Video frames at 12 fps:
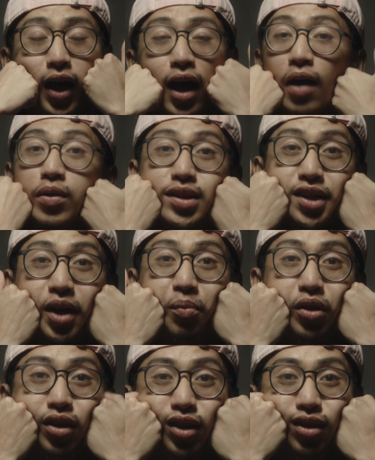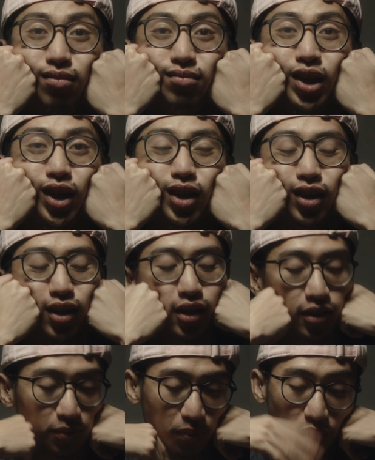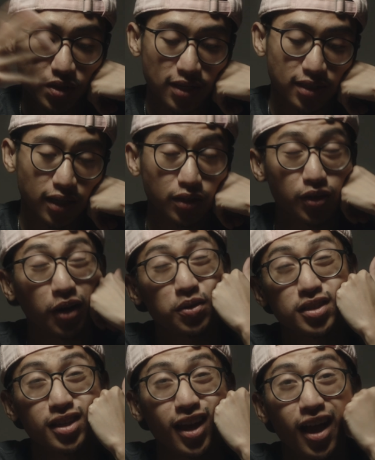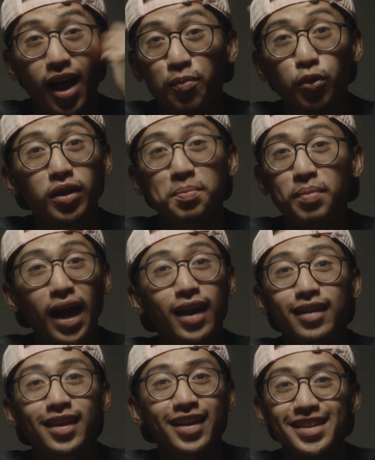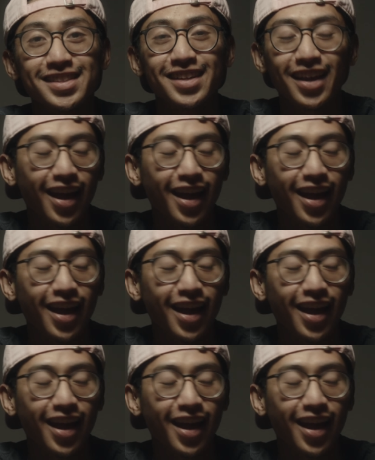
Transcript: I would say posting schedule, I would say I'm really bad at this.